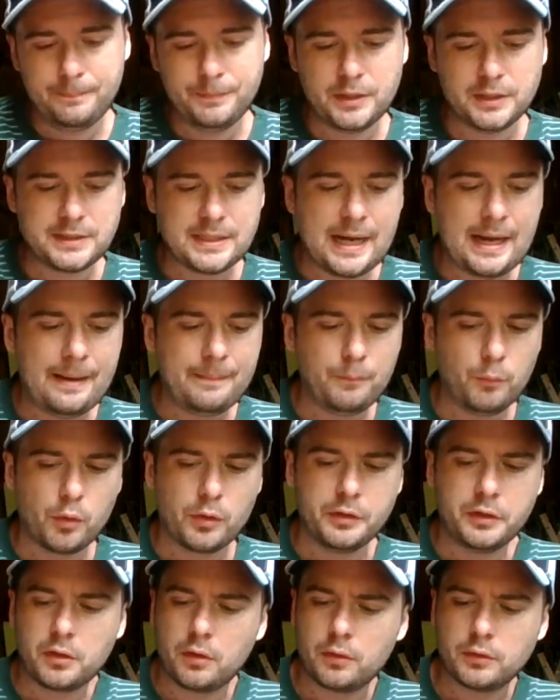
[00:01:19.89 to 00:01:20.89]
the type where
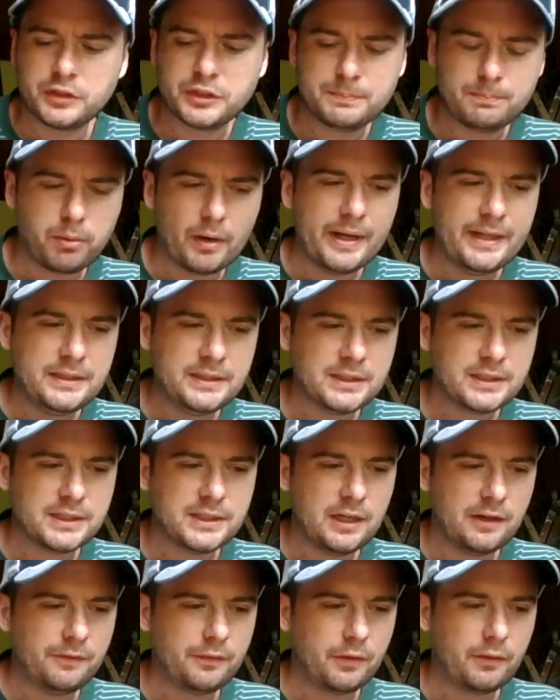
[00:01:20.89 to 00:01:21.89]
you're spreading
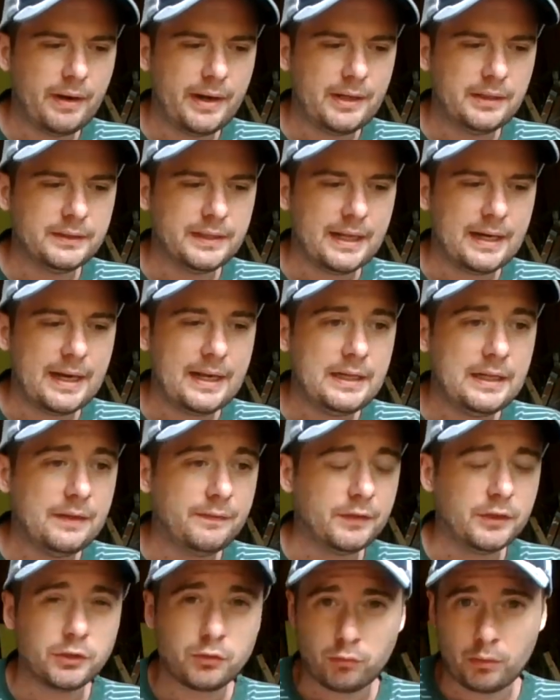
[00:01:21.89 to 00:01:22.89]
stuff around that ain't
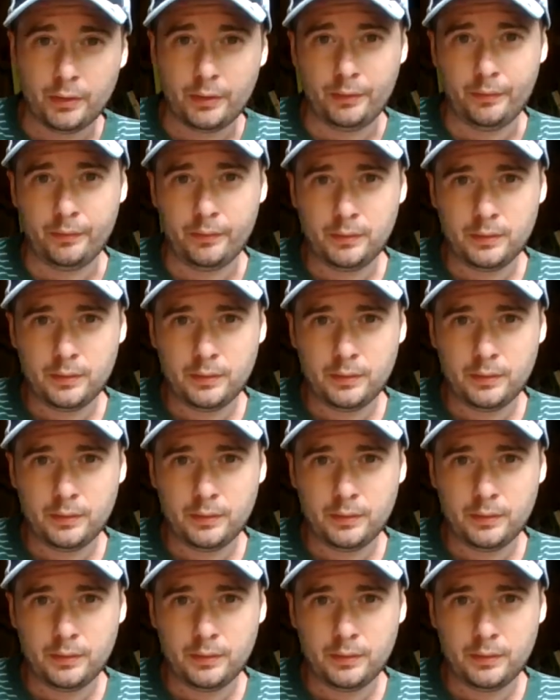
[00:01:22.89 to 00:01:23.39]
even true